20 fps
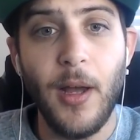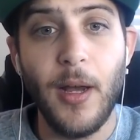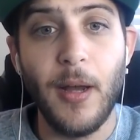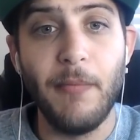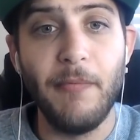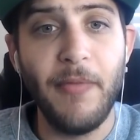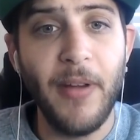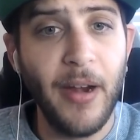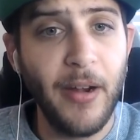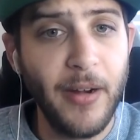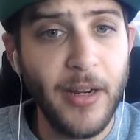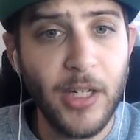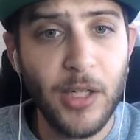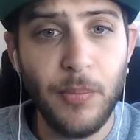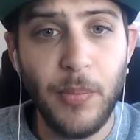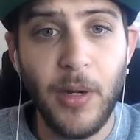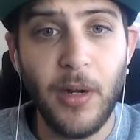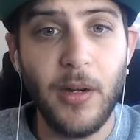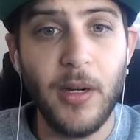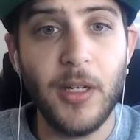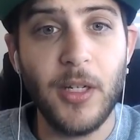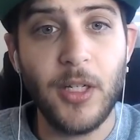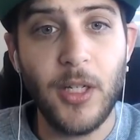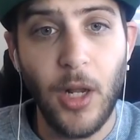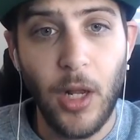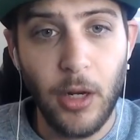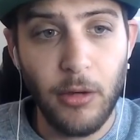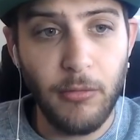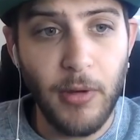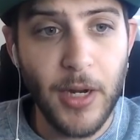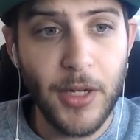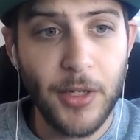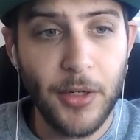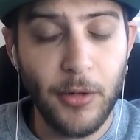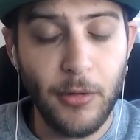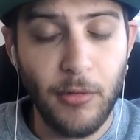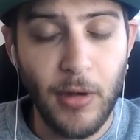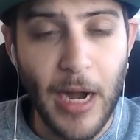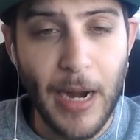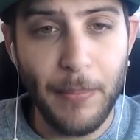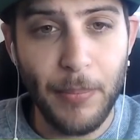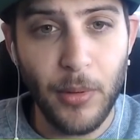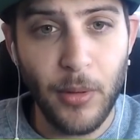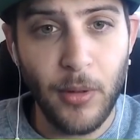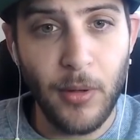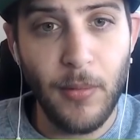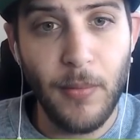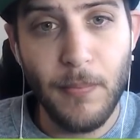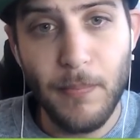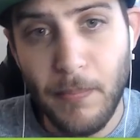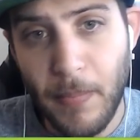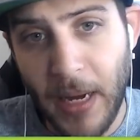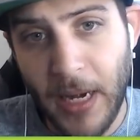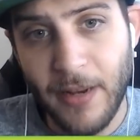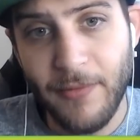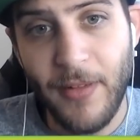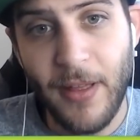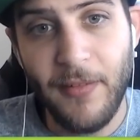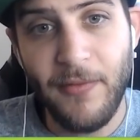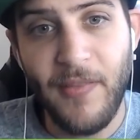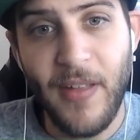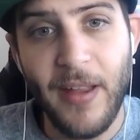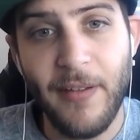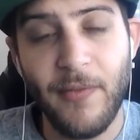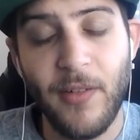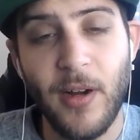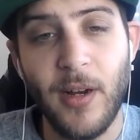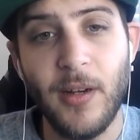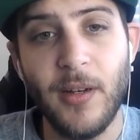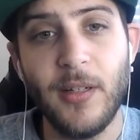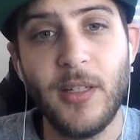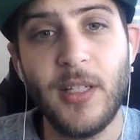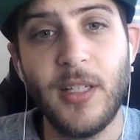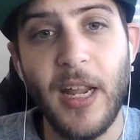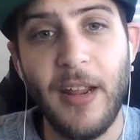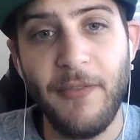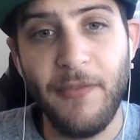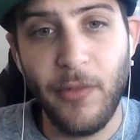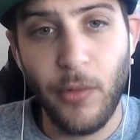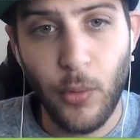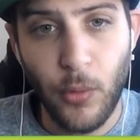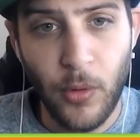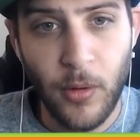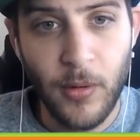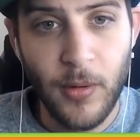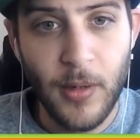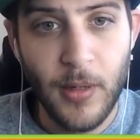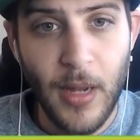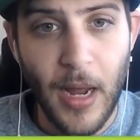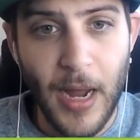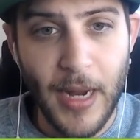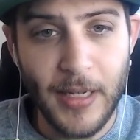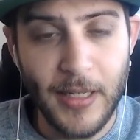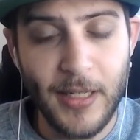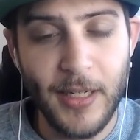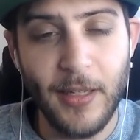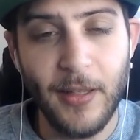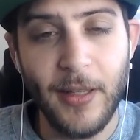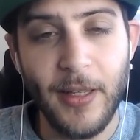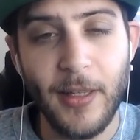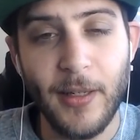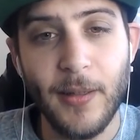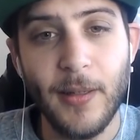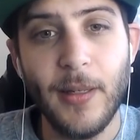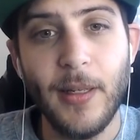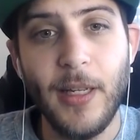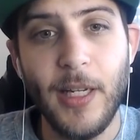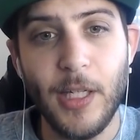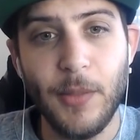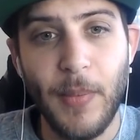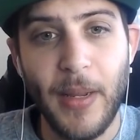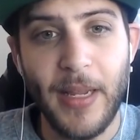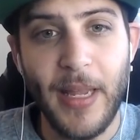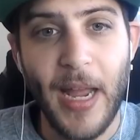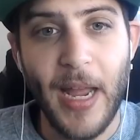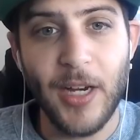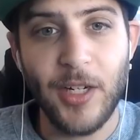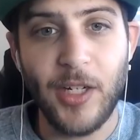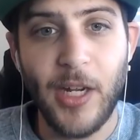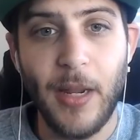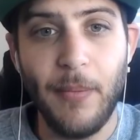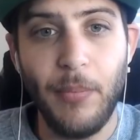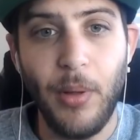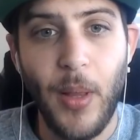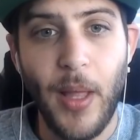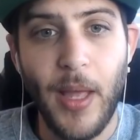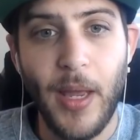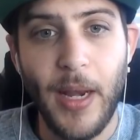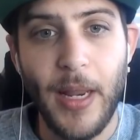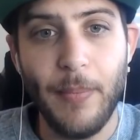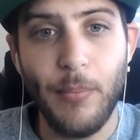Very experienced, solid wrestler, grappler, main event favorite, safe floor, high ceiling. He's my cash game play at